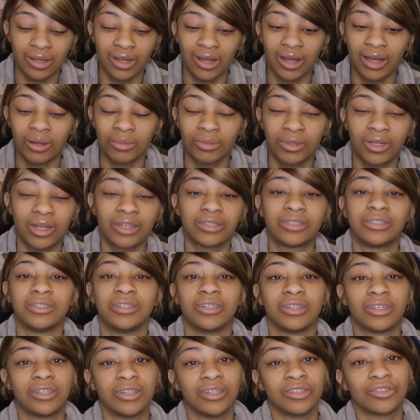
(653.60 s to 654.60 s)
I'm guessing
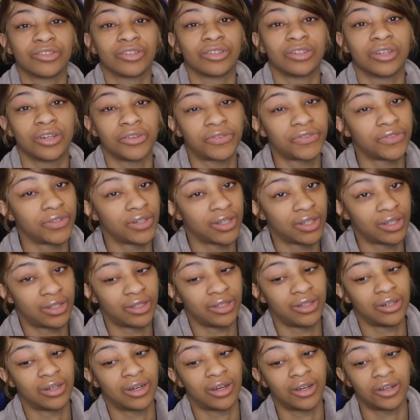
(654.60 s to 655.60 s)
the kids are
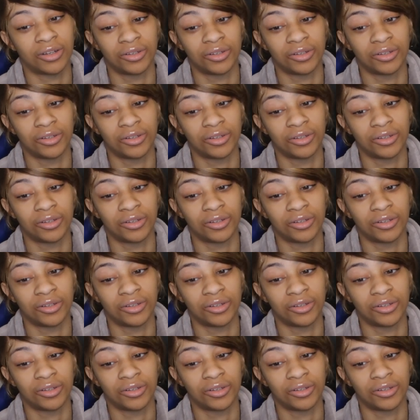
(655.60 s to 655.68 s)
definitely not.